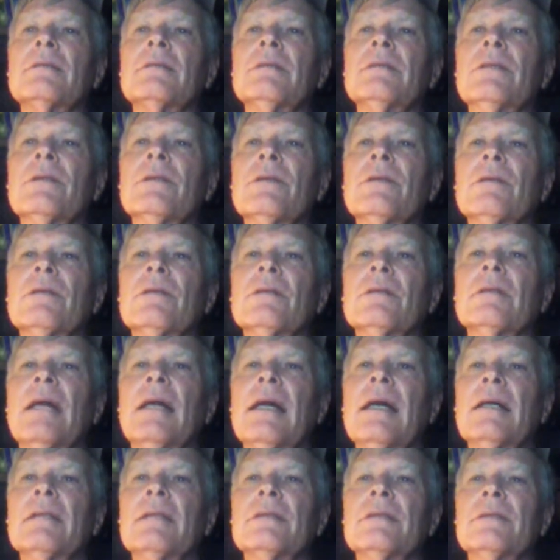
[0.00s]
your
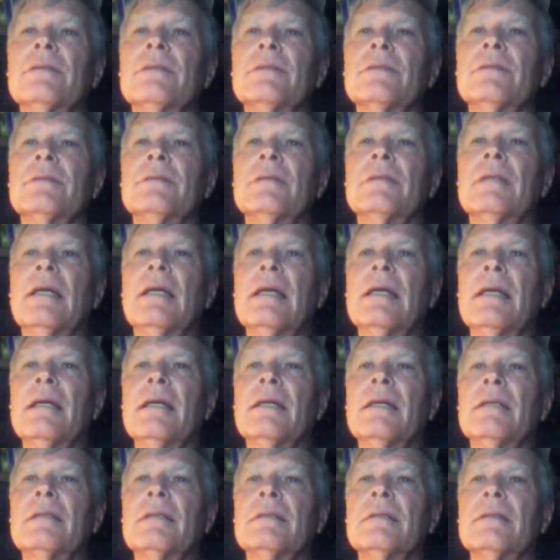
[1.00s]
attitude,
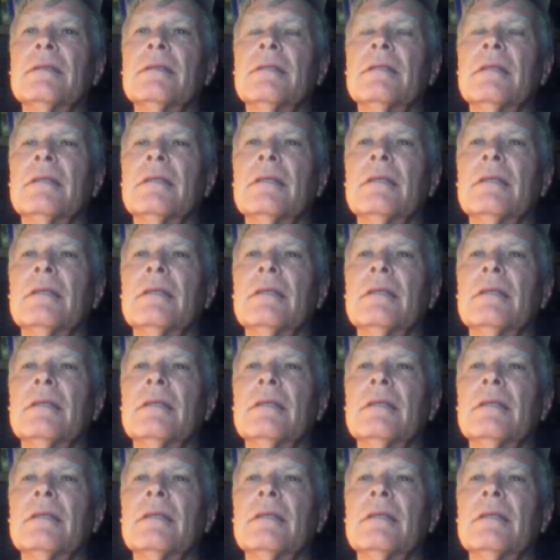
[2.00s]
and